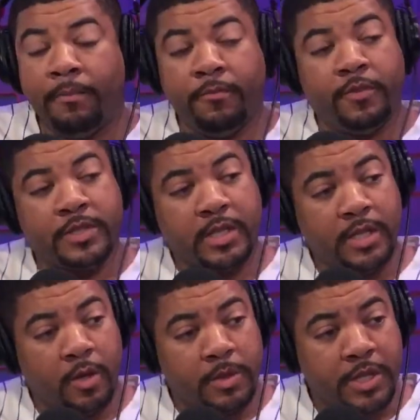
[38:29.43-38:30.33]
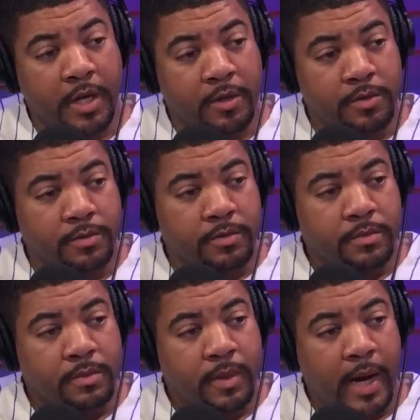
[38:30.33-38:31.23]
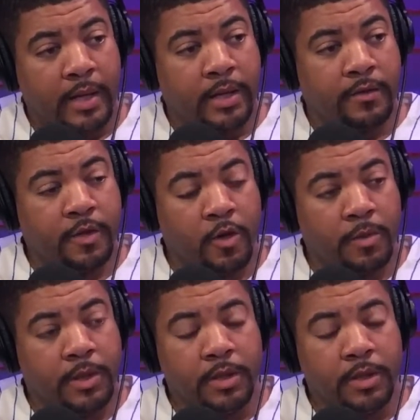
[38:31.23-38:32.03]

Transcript: Vasily Lomachenko. I love Loma.